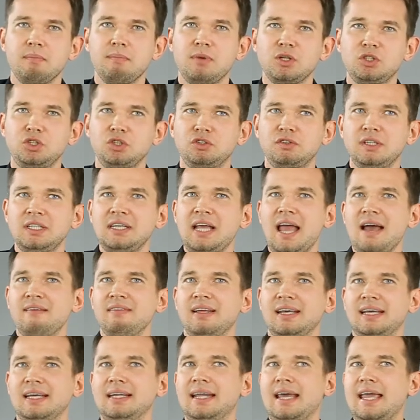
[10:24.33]
but you already
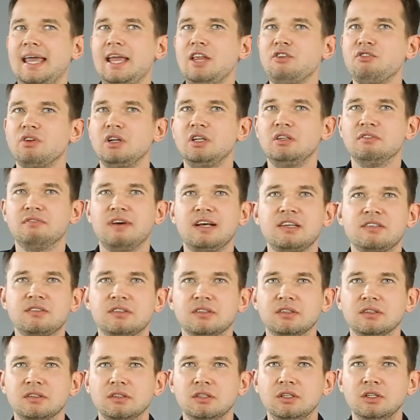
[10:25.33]
have like an angel
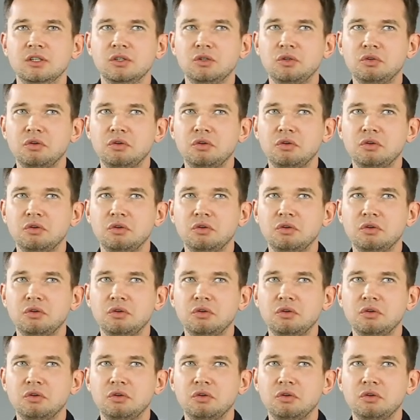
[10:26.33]
investor